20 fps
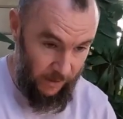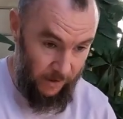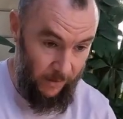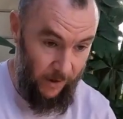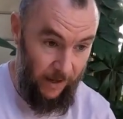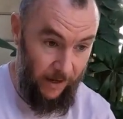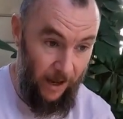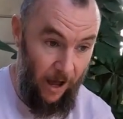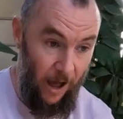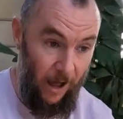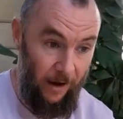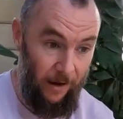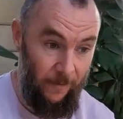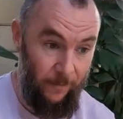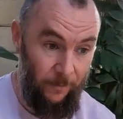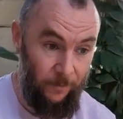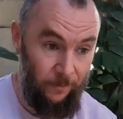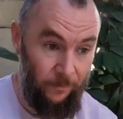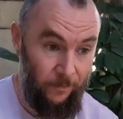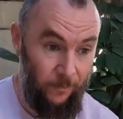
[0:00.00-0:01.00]
So I got,
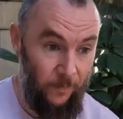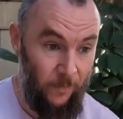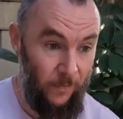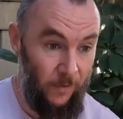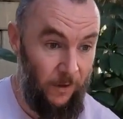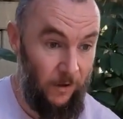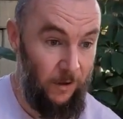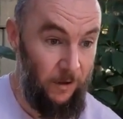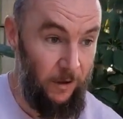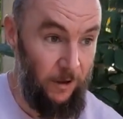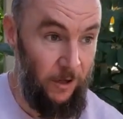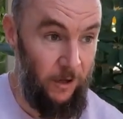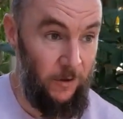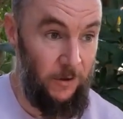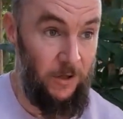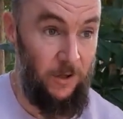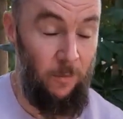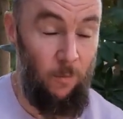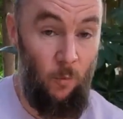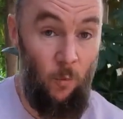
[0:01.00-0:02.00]

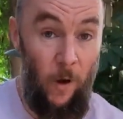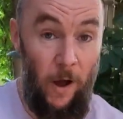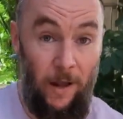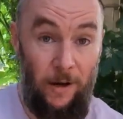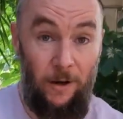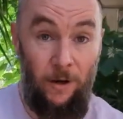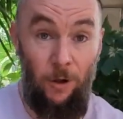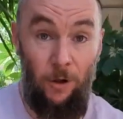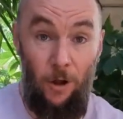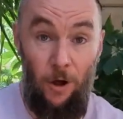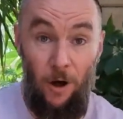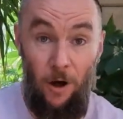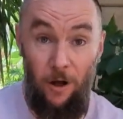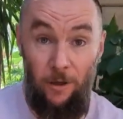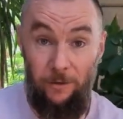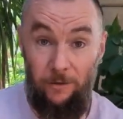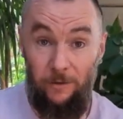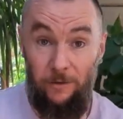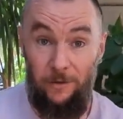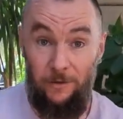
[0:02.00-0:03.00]
some wet
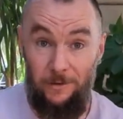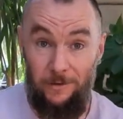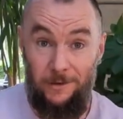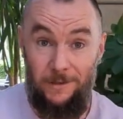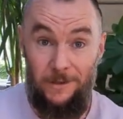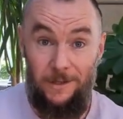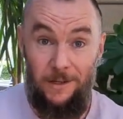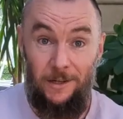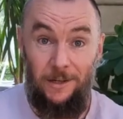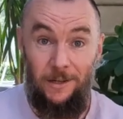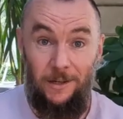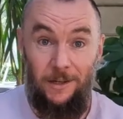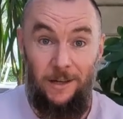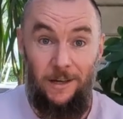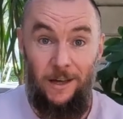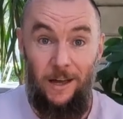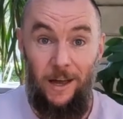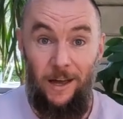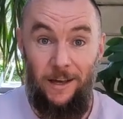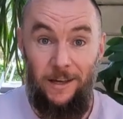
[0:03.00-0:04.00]
cloths,
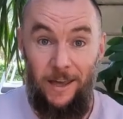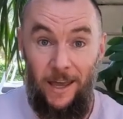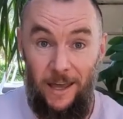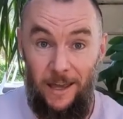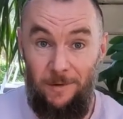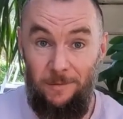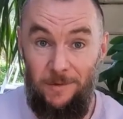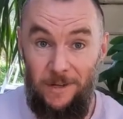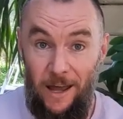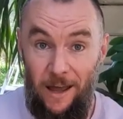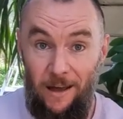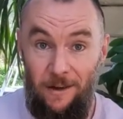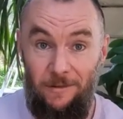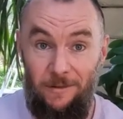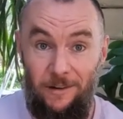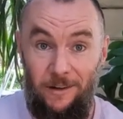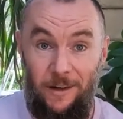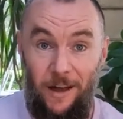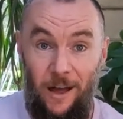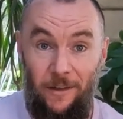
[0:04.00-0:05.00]
came
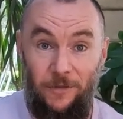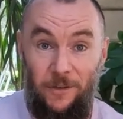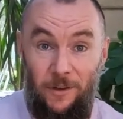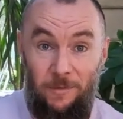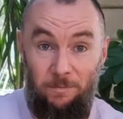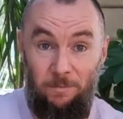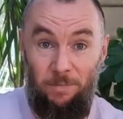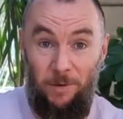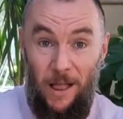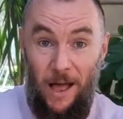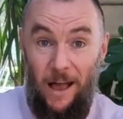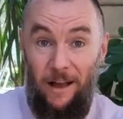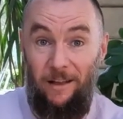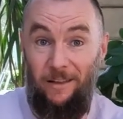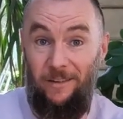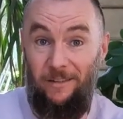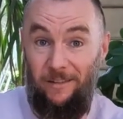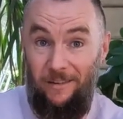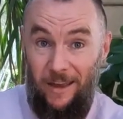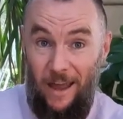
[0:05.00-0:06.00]
down, got the
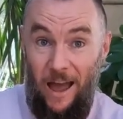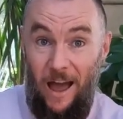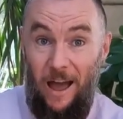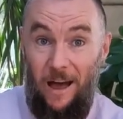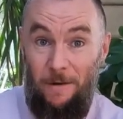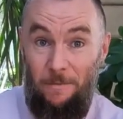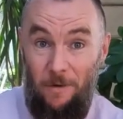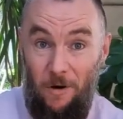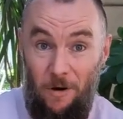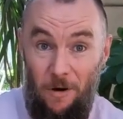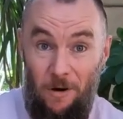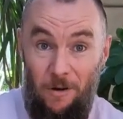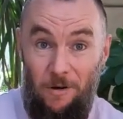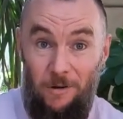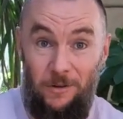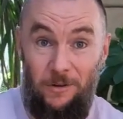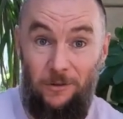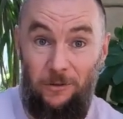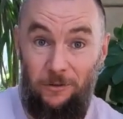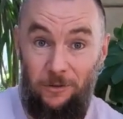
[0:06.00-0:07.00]
black scab
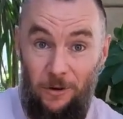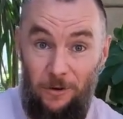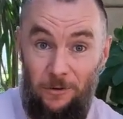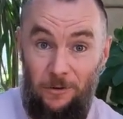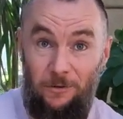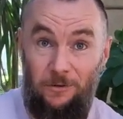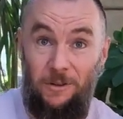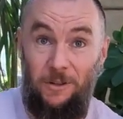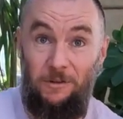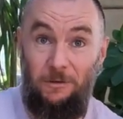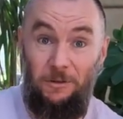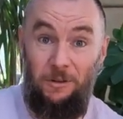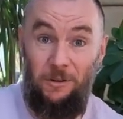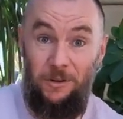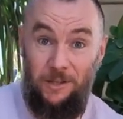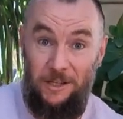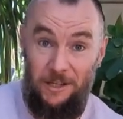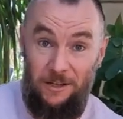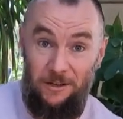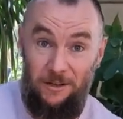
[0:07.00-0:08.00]
all soaked and
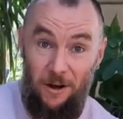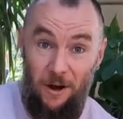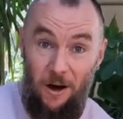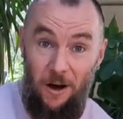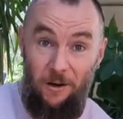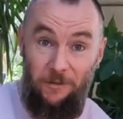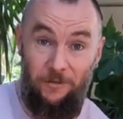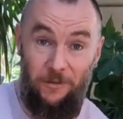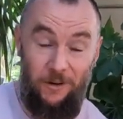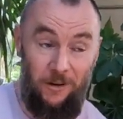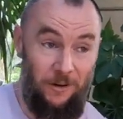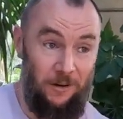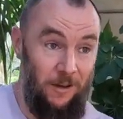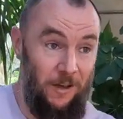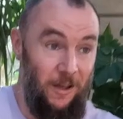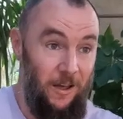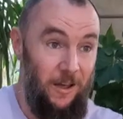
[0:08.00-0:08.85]
cleaned off, and